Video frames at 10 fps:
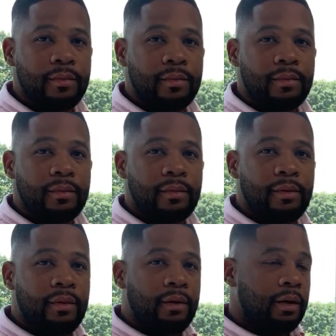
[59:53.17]
Okay.
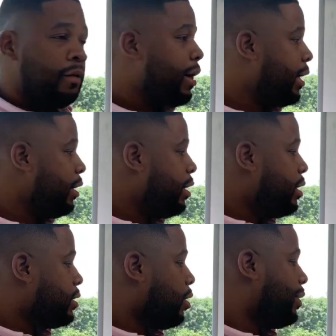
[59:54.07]
All right?
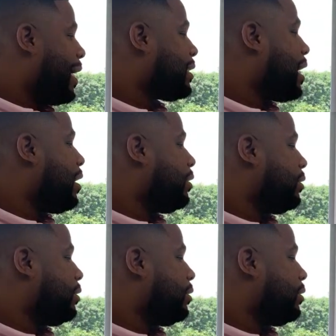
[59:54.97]
So that's well,